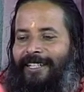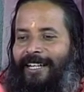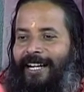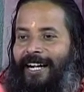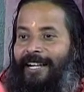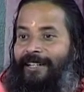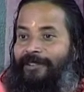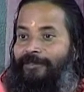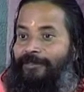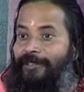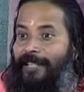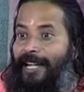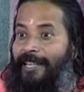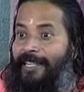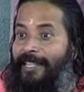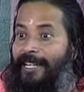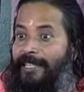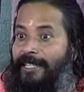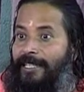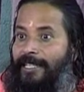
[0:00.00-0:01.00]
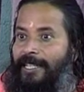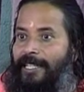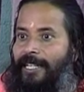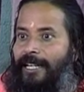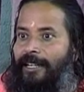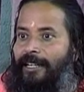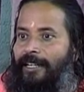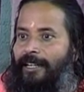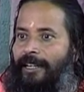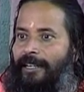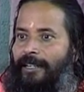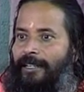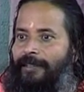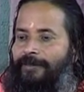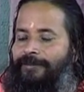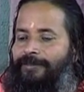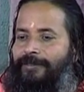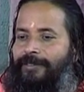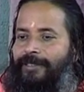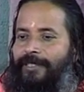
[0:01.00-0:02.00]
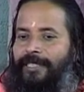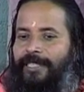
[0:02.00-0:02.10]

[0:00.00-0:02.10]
And where there is little love,